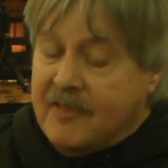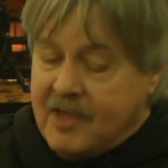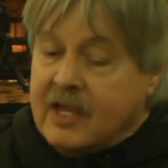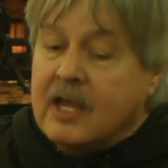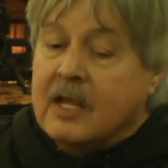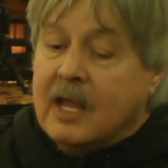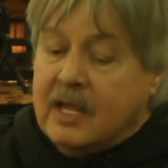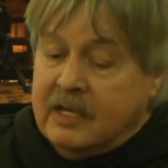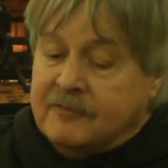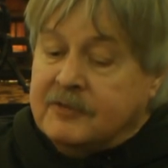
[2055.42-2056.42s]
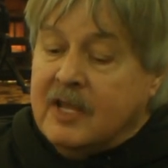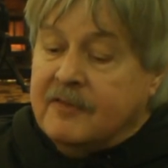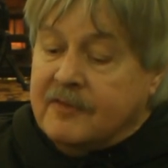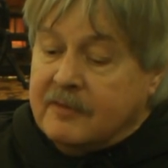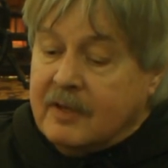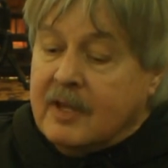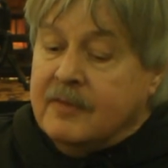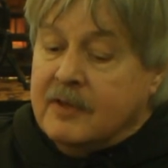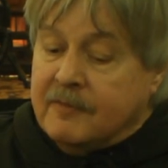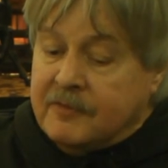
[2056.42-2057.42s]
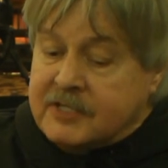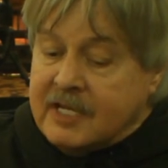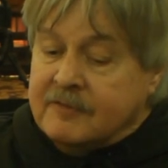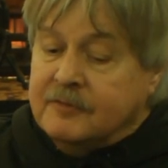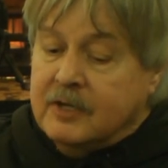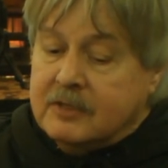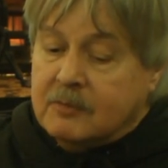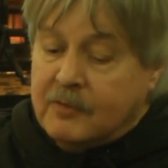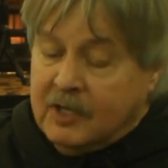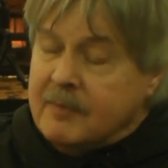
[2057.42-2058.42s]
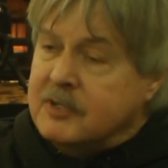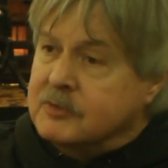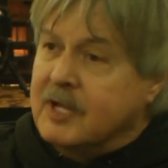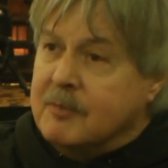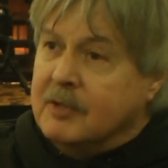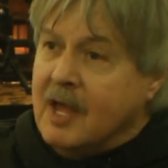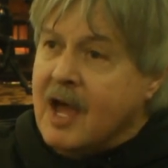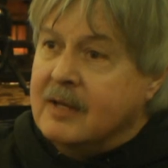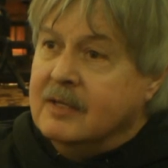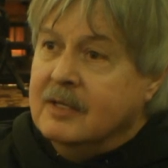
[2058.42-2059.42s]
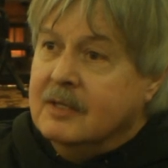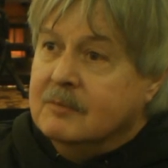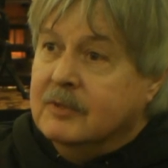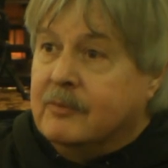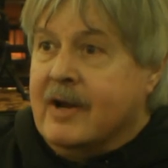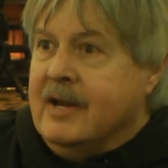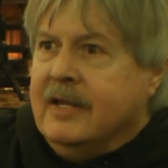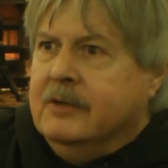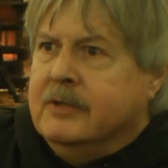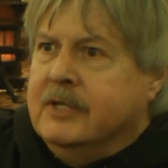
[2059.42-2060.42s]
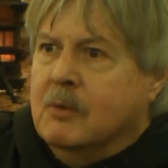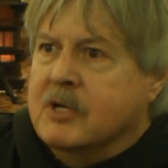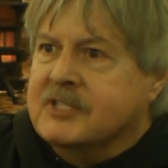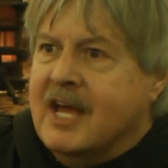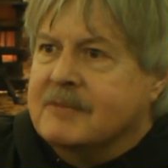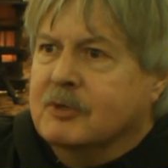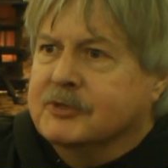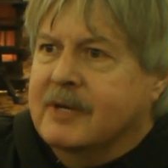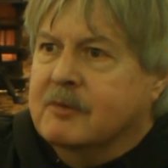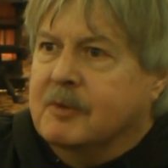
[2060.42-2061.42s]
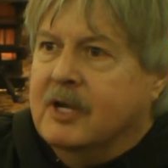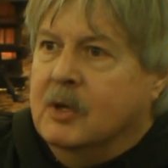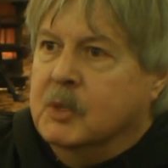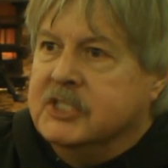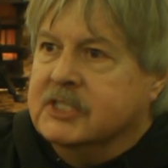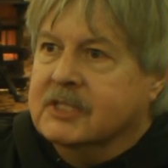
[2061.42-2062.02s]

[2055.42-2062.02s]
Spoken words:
I think, and if the 10-foot, well, the Olympics will help a lot. But right now, you wouldn't know what size pool table to play on, would you?